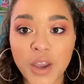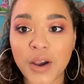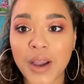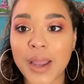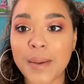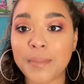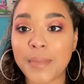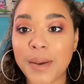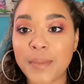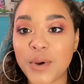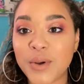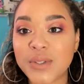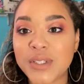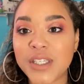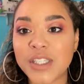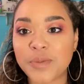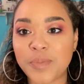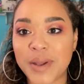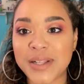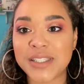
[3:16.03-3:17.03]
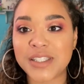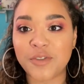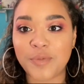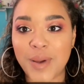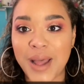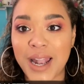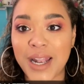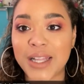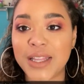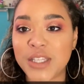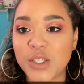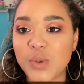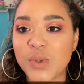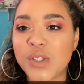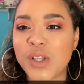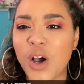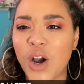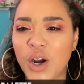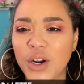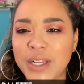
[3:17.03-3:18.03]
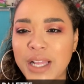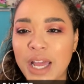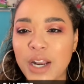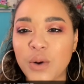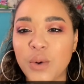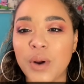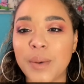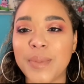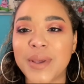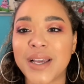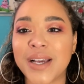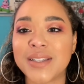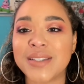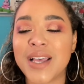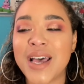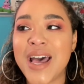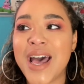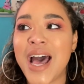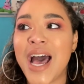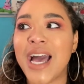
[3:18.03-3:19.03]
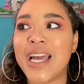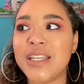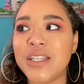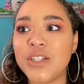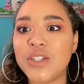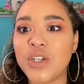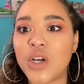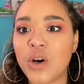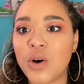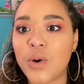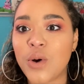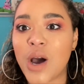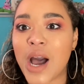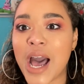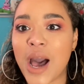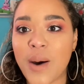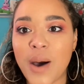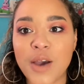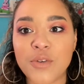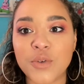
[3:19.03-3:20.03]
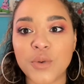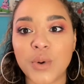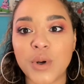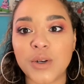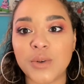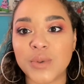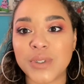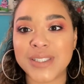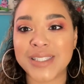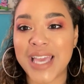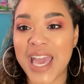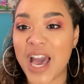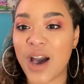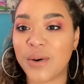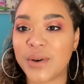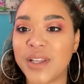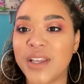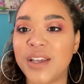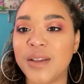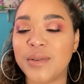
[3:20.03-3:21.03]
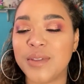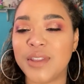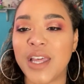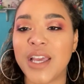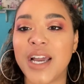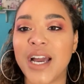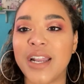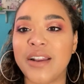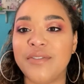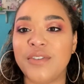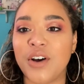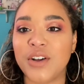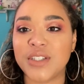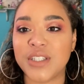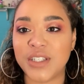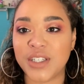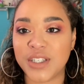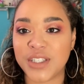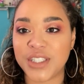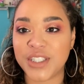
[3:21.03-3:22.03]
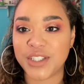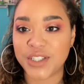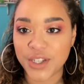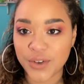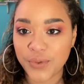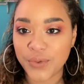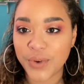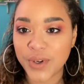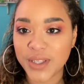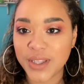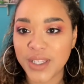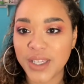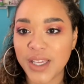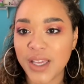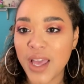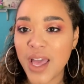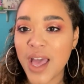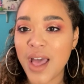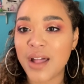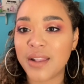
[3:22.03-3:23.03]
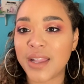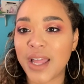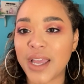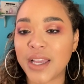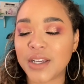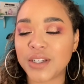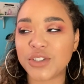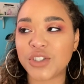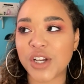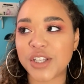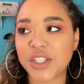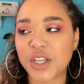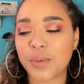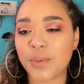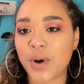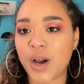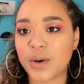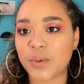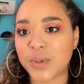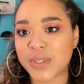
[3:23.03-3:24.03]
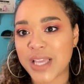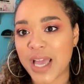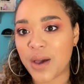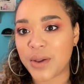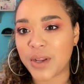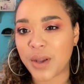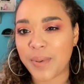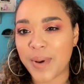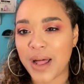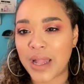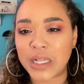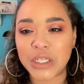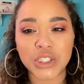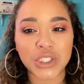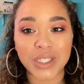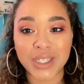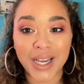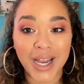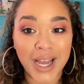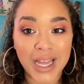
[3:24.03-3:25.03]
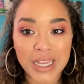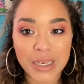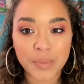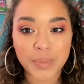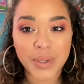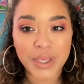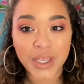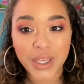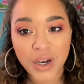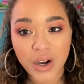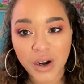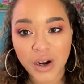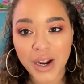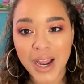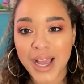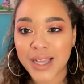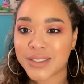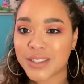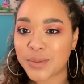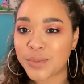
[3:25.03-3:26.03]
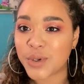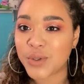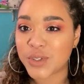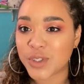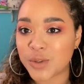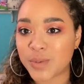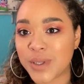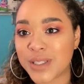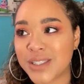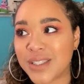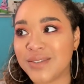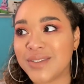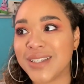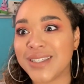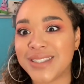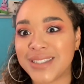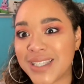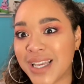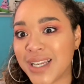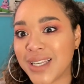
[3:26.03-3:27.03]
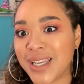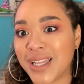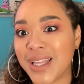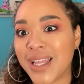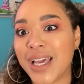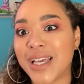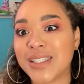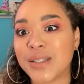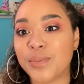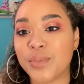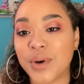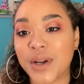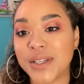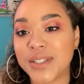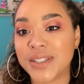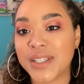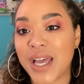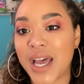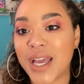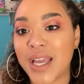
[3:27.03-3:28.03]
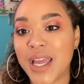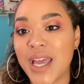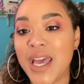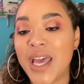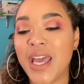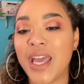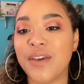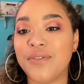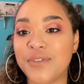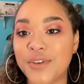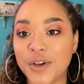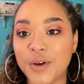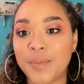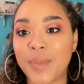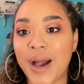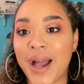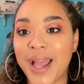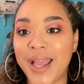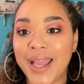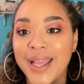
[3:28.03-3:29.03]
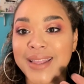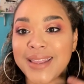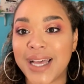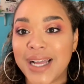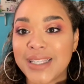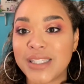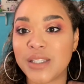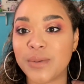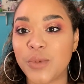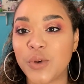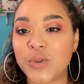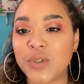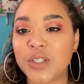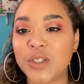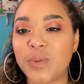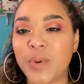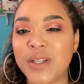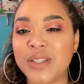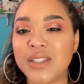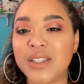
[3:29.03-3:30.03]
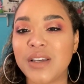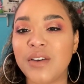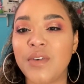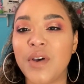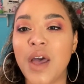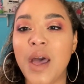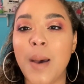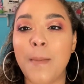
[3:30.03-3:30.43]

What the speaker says: Okay, my most expensive palette. This was a hard category because I didn't know how everyone was counting it. They kind of all did it differently. Like, Jessica Braun was counting a palette she got in PR as the most expensive because technically as a price tag, if you're buying it, that's the most expensive,